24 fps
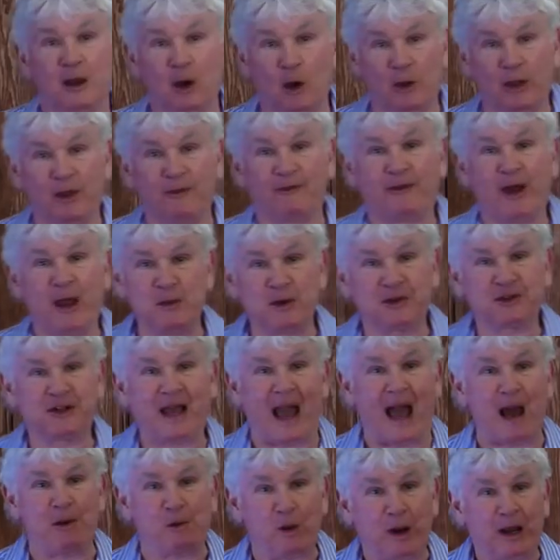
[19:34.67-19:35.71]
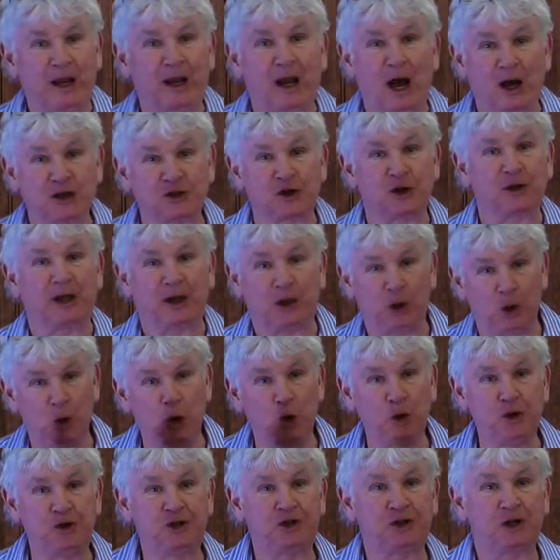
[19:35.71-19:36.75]
you know, the famous Gatwick gusher, the
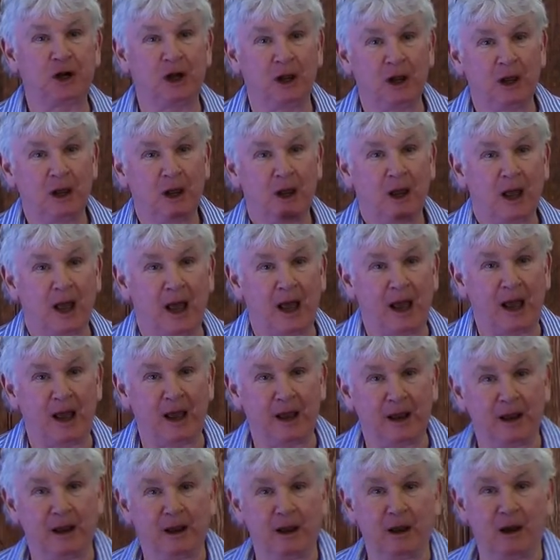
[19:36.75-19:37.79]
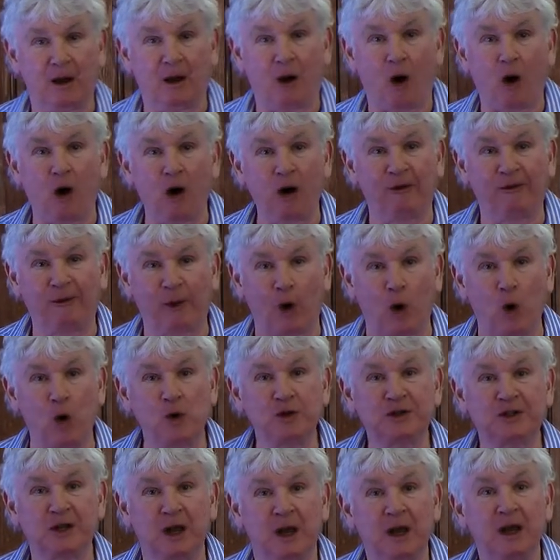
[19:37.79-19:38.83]
huge oil
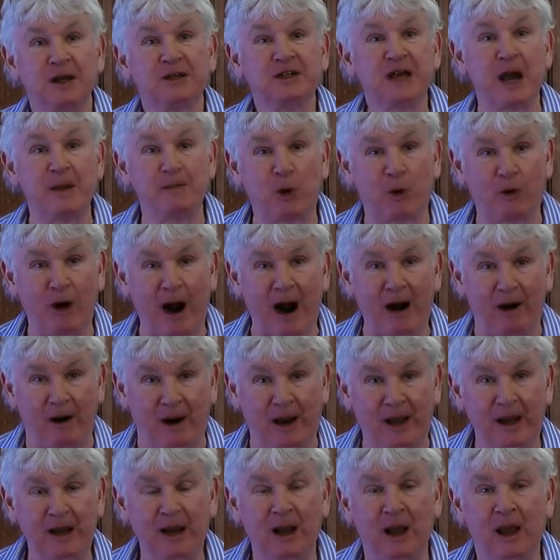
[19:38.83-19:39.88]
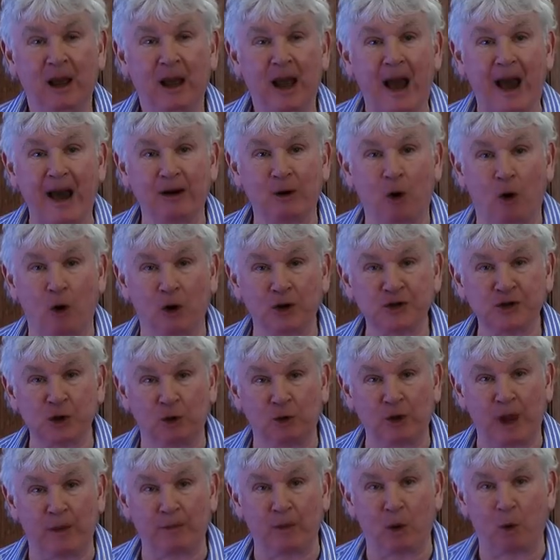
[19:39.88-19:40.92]
flows temporarily at Horse
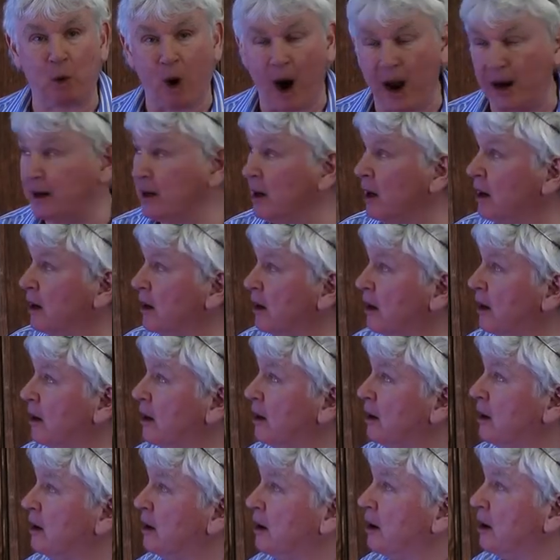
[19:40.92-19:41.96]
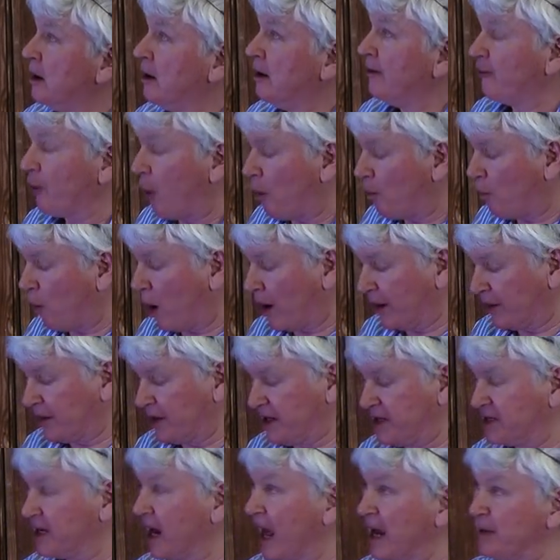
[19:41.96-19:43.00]
Hill number one from one of
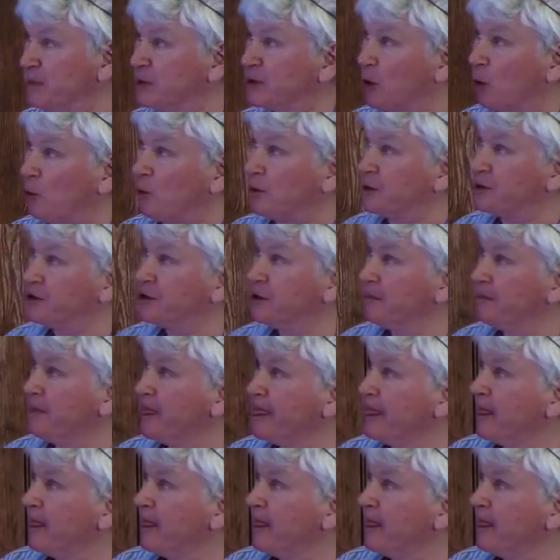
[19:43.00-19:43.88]
these limestones.